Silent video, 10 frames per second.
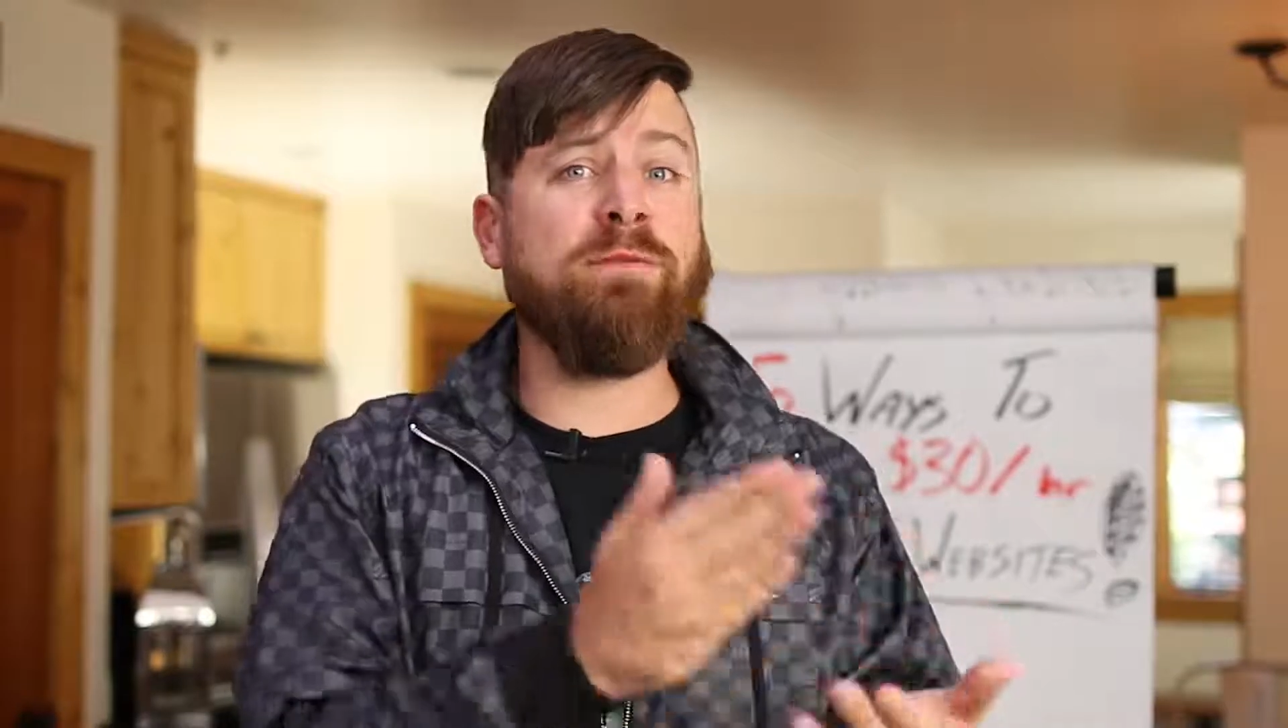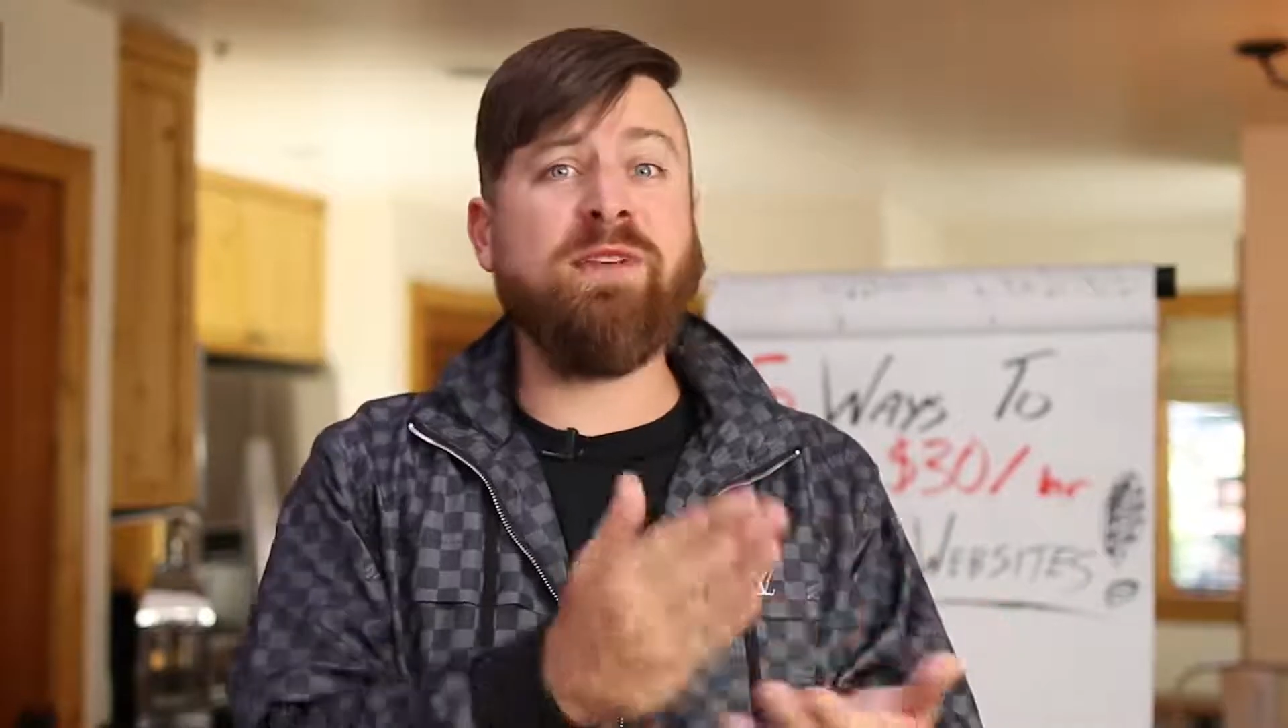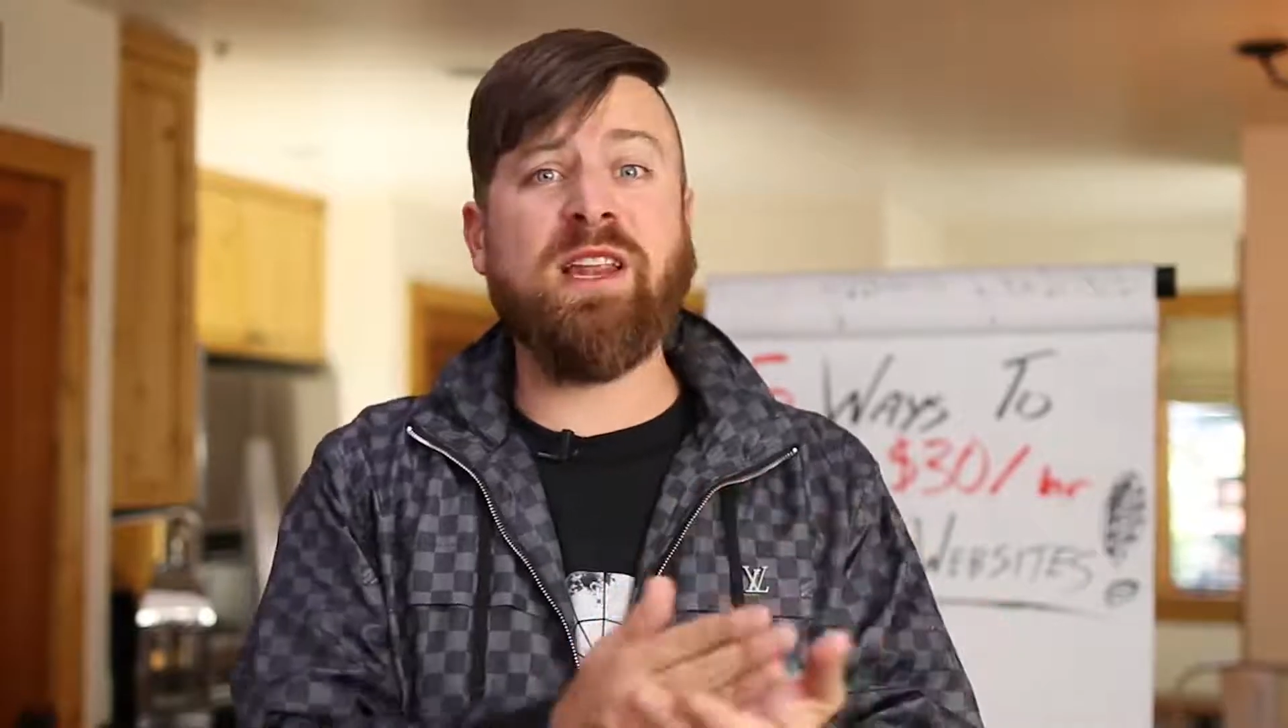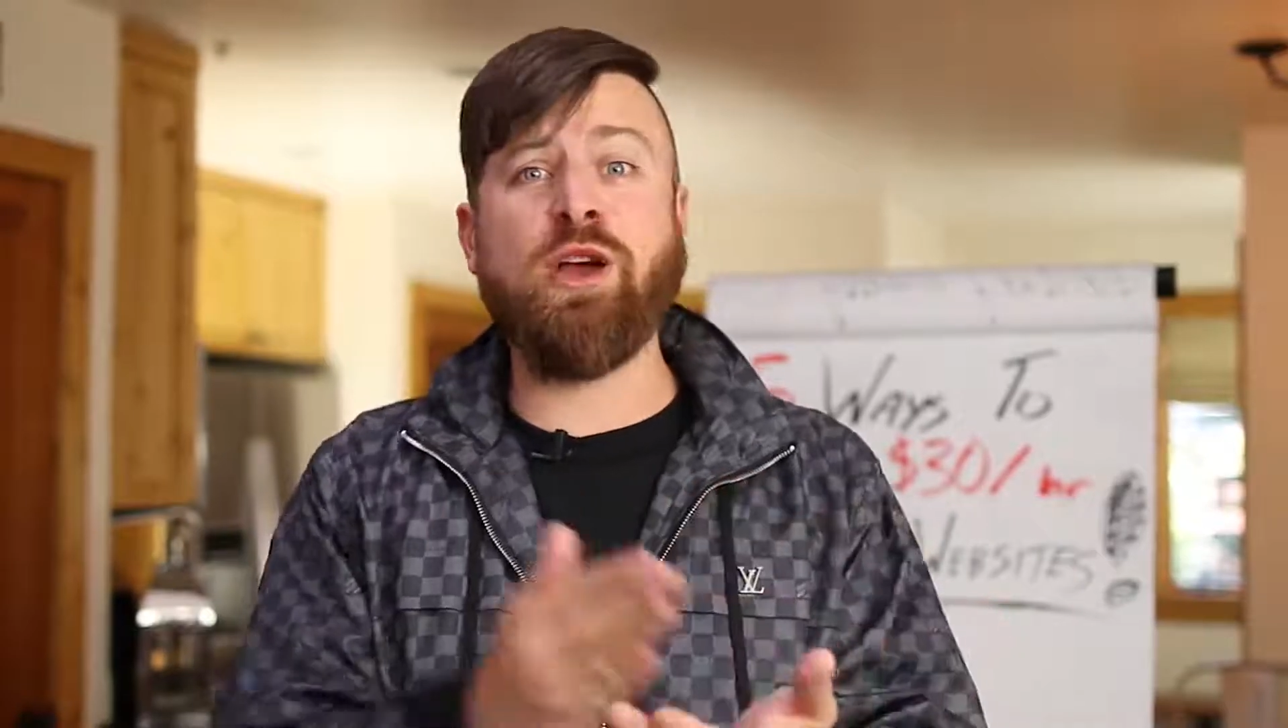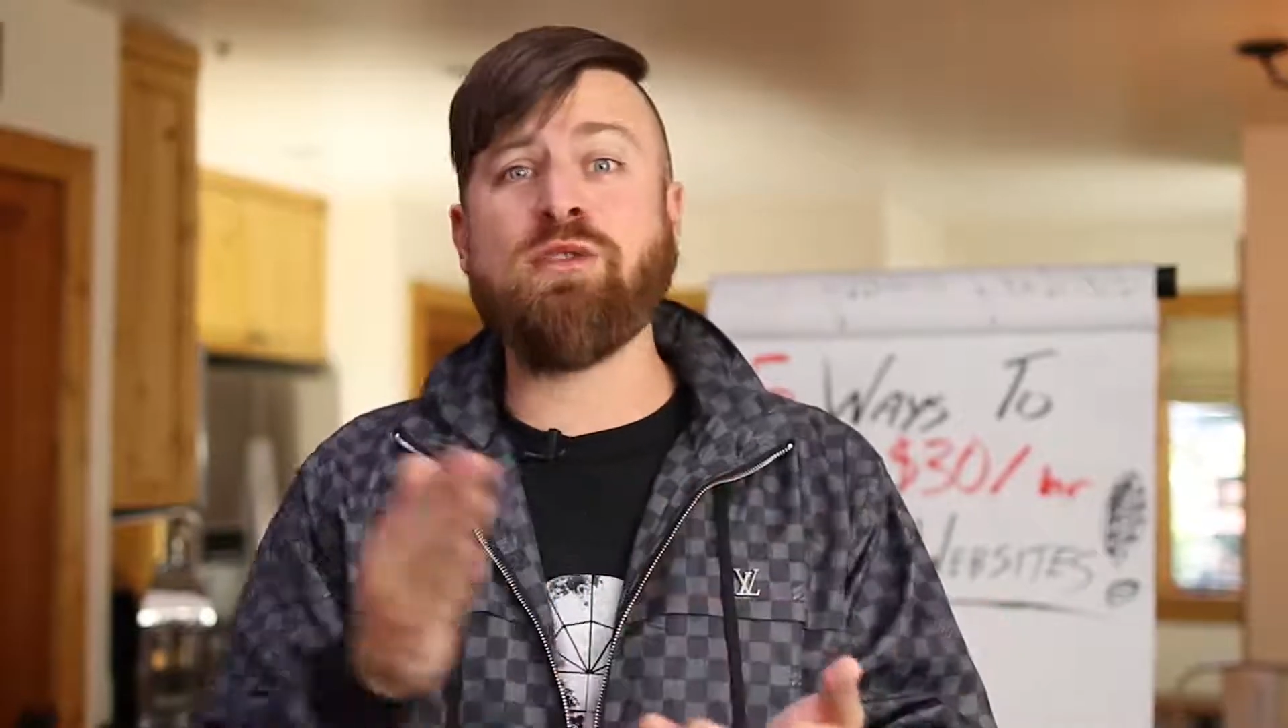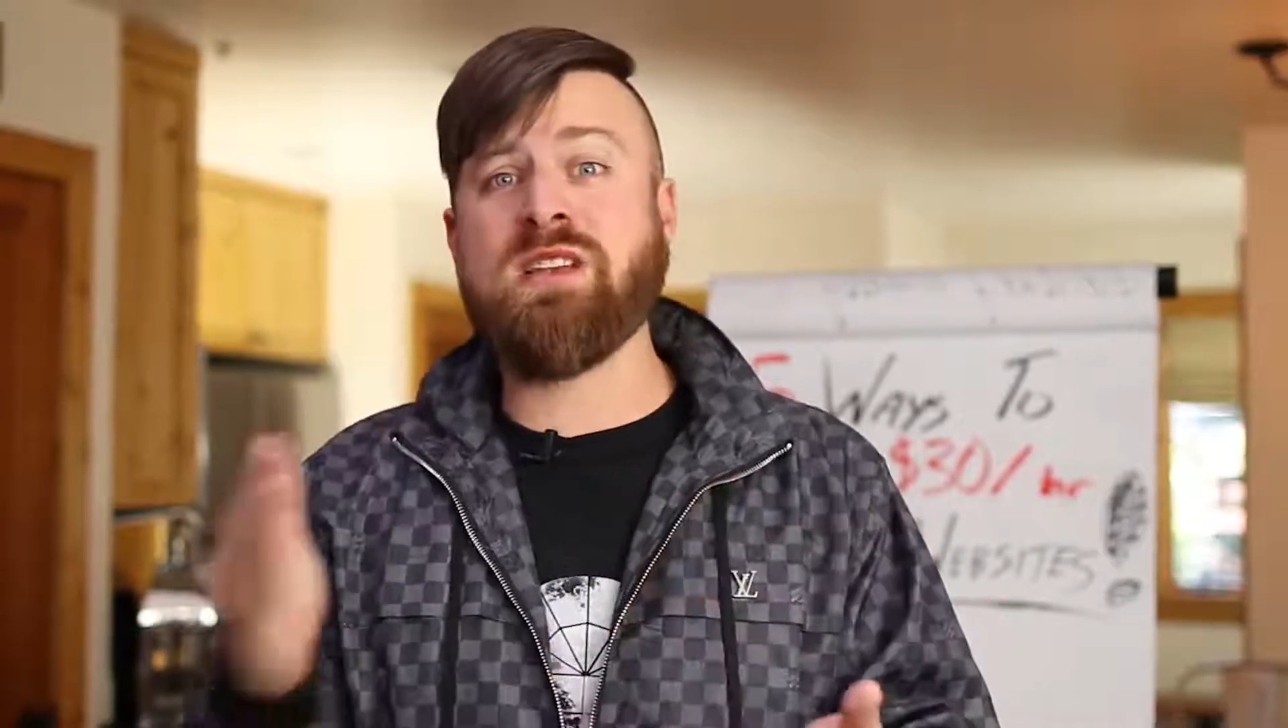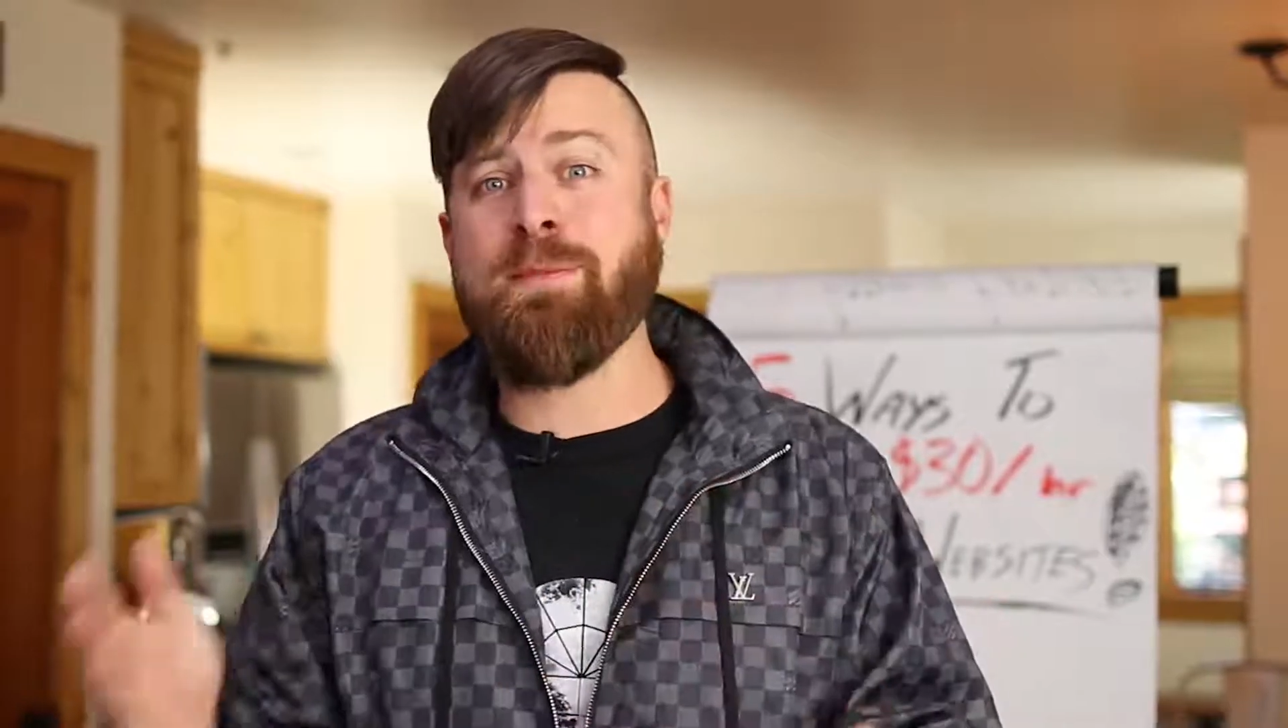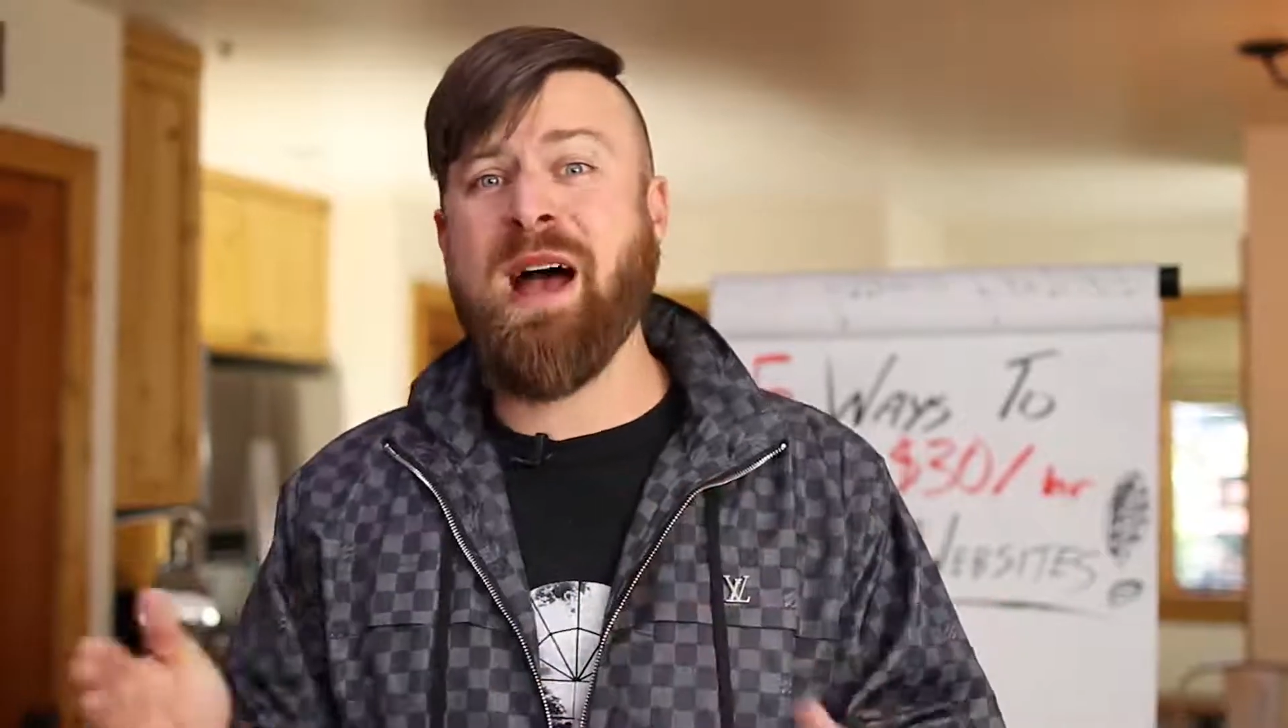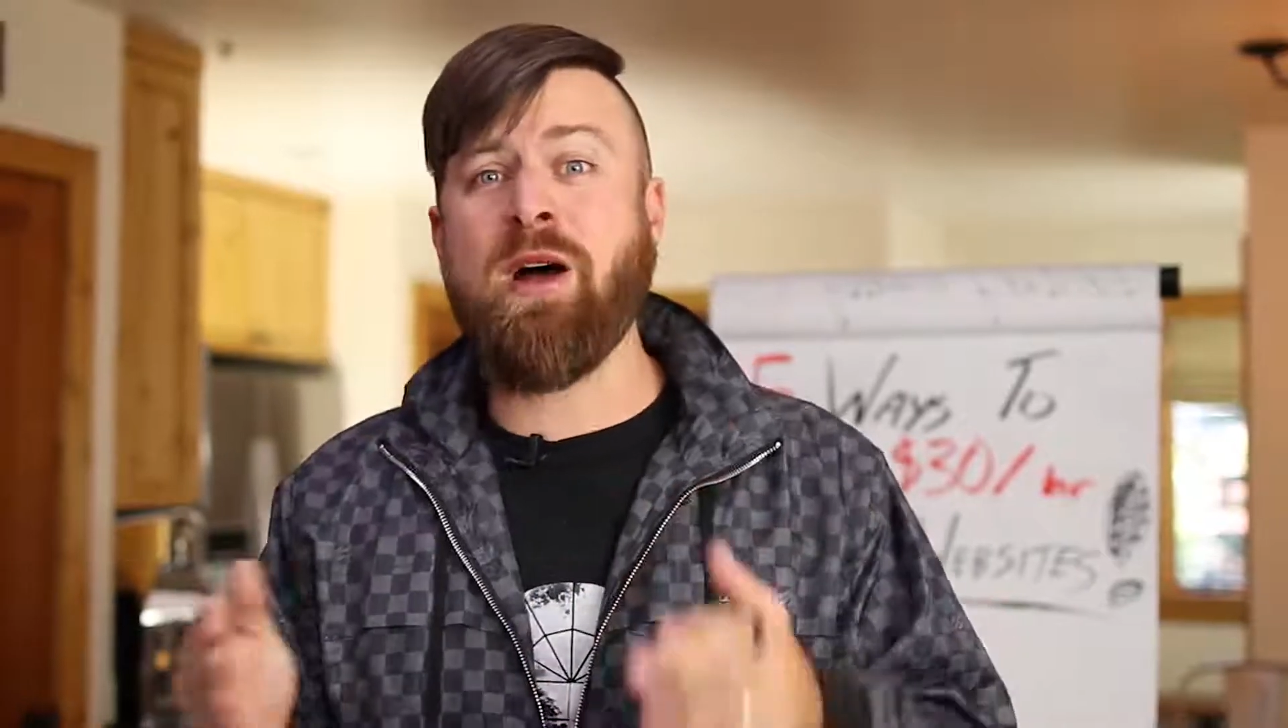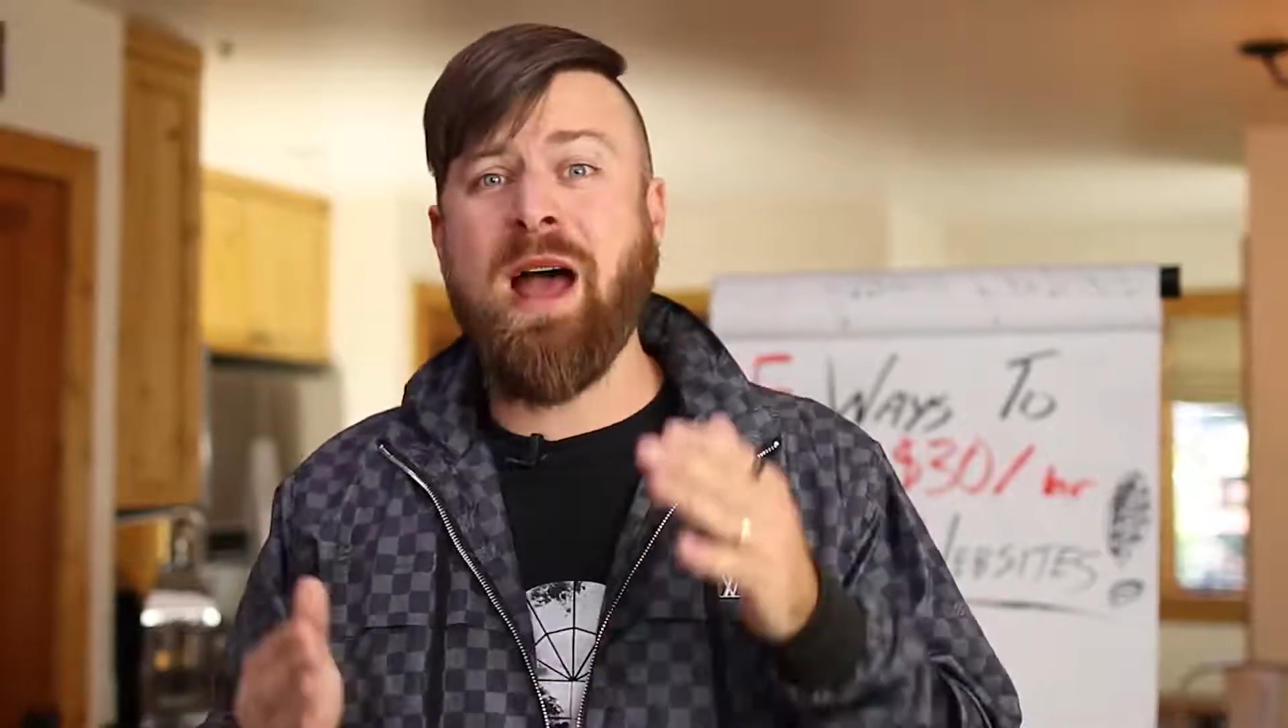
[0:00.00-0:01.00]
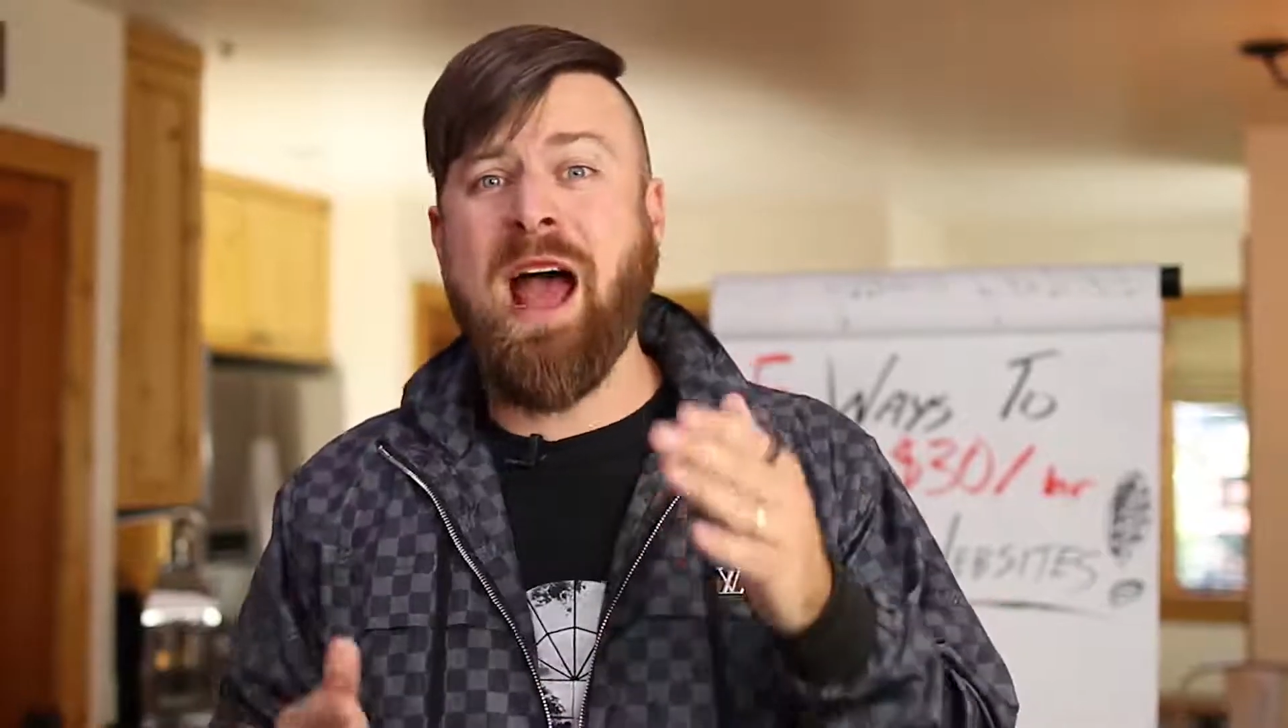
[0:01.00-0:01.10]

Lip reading: videos about